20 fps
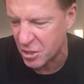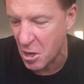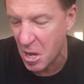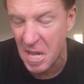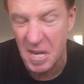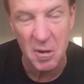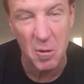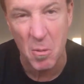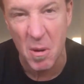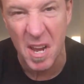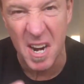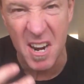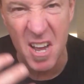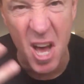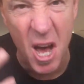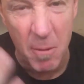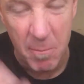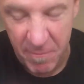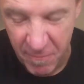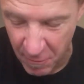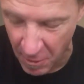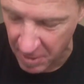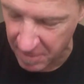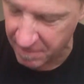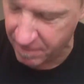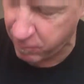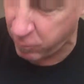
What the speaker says: You know, I don't want it up front and